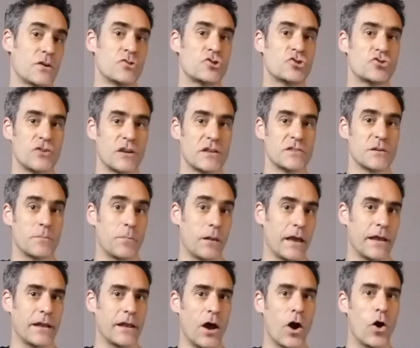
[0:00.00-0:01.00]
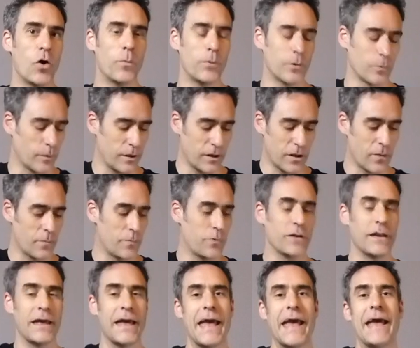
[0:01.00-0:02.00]
those strings are played open. We don't
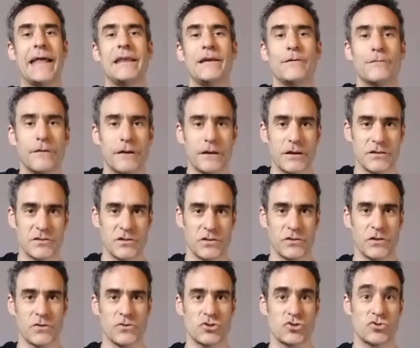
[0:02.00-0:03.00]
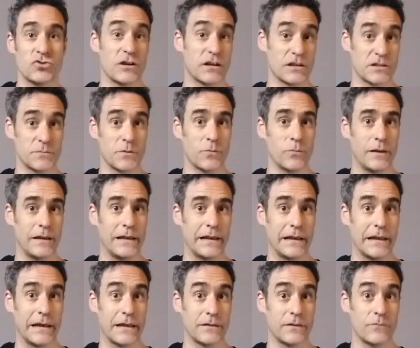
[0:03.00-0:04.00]
put any fingers on those strings, but we
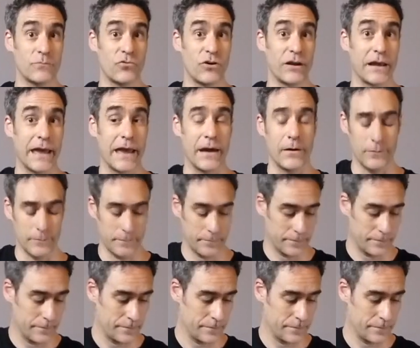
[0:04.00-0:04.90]
let them ring out.